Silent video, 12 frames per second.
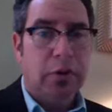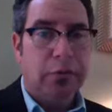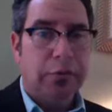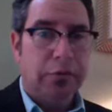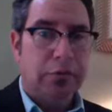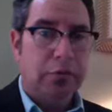
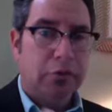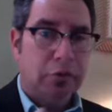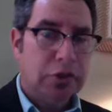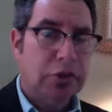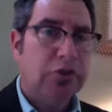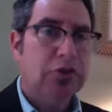the
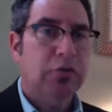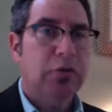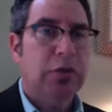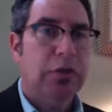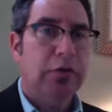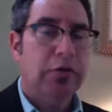church
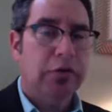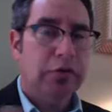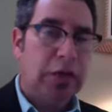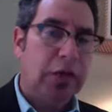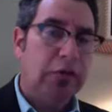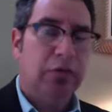history, the
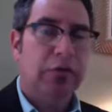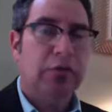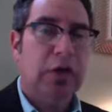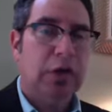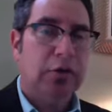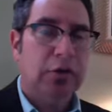saints
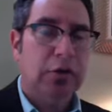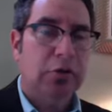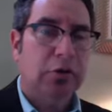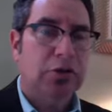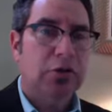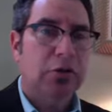kind of
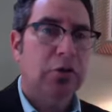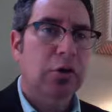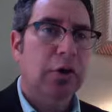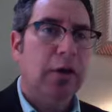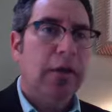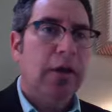literature,